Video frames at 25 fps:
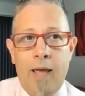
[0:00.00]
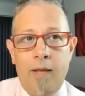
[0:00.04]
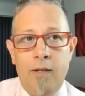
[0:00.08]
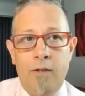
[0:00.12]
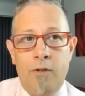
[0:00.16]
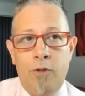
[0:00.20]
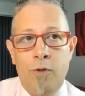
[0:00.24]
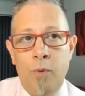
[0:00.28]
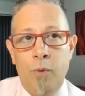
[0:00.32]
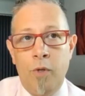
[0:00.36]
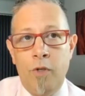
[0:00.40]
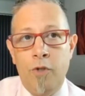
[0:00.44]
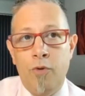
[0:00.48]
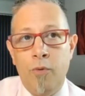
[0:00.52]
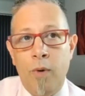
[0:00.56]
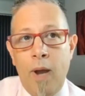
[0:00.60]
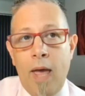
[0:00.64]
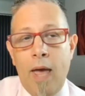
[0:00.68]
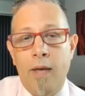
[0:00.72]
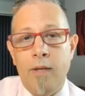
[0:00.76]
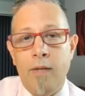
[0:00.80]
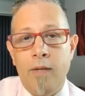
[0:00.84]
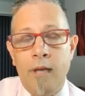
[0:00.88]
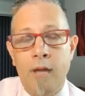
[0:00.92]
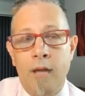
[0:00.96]
to
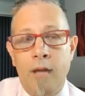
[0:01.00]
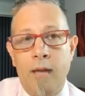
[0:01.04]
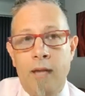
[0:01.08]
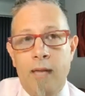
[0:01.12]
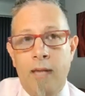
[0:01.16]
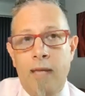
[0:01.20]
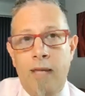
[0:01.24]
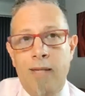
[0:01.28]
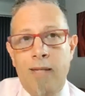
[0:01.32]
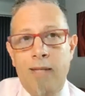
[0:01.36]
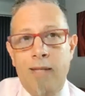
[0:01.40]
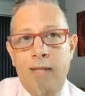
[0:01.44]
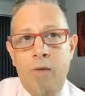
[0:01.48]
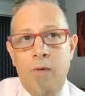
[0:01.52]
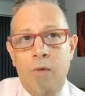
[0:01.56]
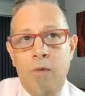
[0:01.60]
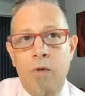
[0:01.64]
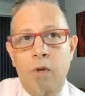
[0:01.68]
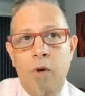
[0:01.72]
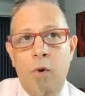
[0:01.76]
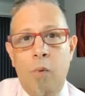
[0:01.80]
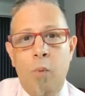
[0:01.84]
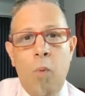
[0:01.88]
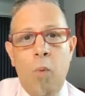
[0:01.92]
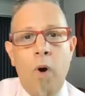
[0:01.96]
address is,
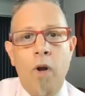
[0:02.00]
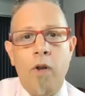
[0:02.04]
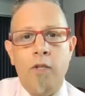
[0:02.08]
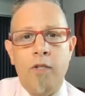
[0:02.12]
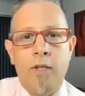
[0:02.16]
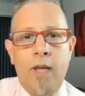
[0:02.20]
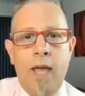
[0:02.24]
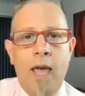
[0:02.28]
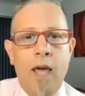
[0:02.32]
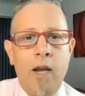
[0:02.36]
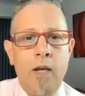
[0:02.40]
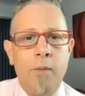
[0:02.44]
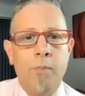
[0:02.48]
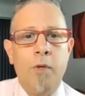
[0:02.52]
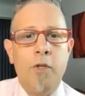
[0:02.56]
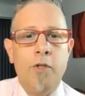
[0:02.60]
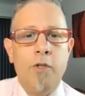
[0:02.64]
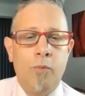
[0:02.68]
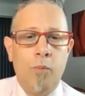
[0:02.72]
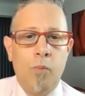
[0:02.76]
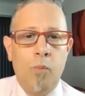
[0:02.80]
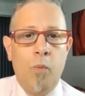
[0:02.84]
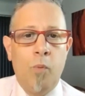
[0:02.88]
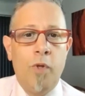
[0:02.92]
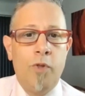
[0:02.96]
what does cannabis
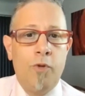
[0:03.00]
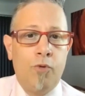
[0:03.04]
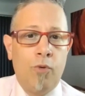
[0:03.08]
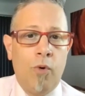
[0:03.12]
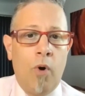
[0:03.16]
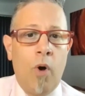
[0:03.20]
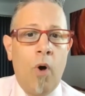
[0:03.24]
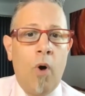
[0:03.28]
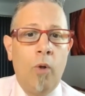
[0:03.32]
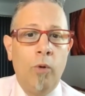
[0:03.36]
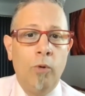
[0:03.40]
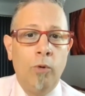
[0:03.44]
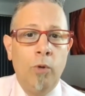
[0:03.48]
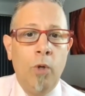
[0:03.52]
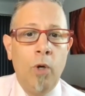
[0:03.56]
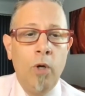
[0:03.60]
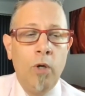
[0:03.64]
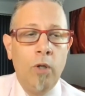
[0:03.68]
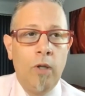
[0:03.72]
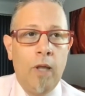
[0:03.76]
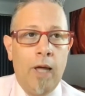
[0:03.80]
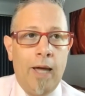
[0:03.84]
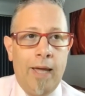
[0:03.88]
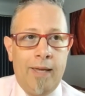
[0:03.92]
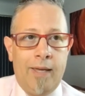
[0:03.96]
withdrawal look
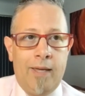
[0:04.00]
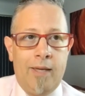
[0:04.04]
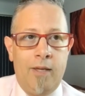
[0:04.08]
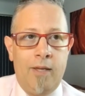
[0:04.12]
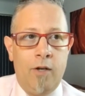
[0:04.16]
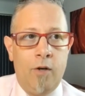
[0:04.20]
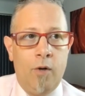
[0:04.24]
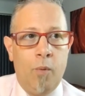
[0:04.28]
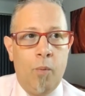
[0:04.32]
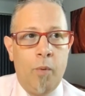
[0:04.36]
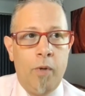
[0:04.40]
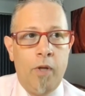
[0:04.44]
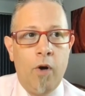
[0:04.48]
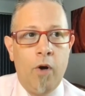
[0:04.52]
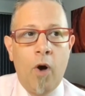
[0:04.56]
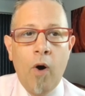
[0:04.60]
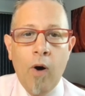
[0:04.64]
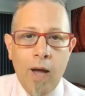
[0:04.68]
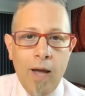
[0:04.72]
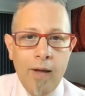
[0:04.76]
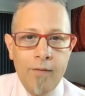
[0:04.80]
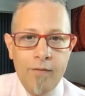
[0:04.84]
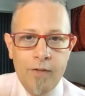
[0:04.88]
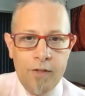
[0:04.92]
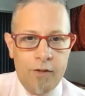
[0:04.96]
like? We all
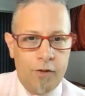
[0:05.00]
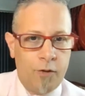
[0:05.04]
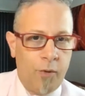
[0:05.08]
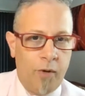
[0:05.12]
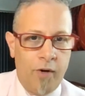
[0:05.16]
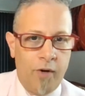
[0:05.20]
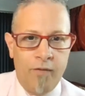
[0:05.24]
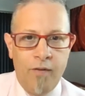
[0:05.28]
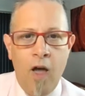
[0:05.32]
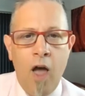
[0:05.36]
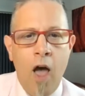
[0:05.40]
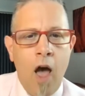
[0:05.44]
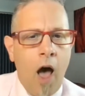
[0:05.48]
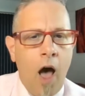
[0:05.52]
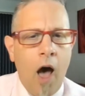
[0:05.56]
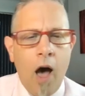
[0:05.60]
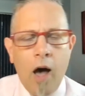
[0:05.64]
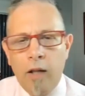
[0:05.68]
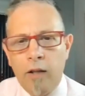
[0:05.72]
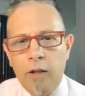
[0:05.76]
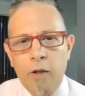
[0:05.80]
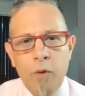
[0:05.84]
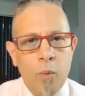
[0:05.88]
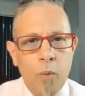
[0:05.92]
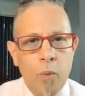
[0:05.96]
have this sort of
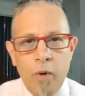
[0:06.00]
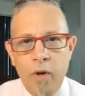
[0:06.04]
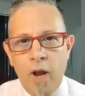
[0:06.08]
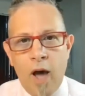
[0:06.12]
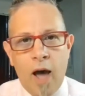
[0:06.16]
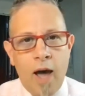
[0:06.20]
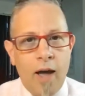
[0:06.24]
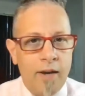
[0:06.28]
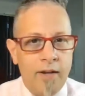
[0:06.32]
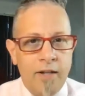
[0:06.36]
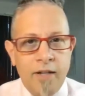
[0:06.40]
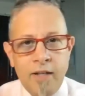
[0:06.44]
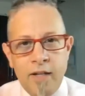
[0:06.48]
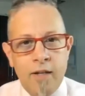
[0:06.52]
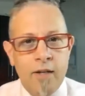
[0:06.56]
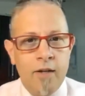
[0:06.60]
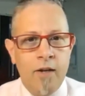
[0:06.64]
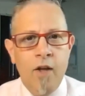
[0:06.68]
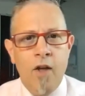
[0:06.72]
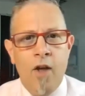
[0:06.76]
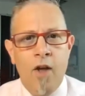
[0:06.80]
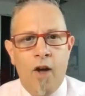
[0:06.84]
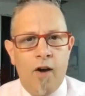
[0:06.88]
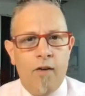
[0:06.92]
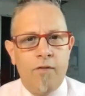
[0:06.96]
Hollywood idea
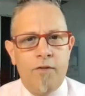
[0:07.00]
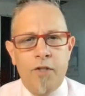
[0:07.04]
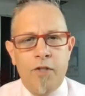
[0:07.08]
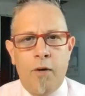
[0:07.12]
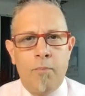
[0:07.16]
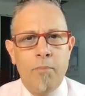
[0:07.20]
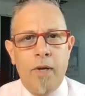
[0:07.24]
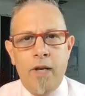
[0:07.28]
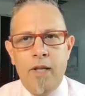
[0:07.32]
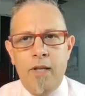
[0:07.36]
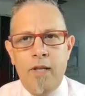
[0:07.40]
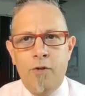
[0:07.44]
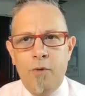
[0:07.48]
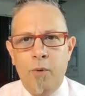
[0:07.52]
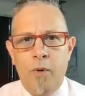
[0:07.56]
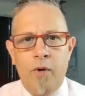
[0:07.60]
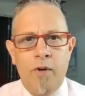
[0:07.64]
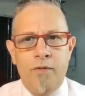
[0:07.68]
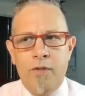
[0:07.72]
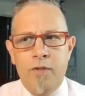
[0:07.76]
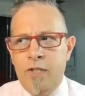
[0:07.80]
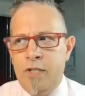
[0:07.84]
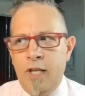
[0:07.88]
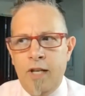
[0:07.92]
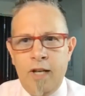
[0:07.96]
of somebody sort of
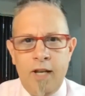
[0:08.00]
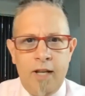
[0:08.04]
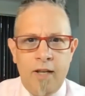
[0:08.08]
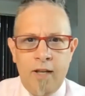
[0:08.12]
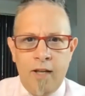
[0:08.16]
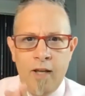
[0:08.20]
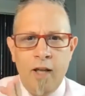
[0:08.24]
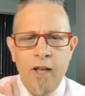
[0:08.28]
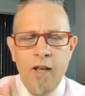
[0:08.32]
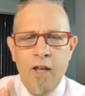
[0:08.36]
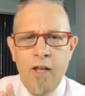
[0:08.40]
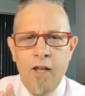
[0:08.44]
sitting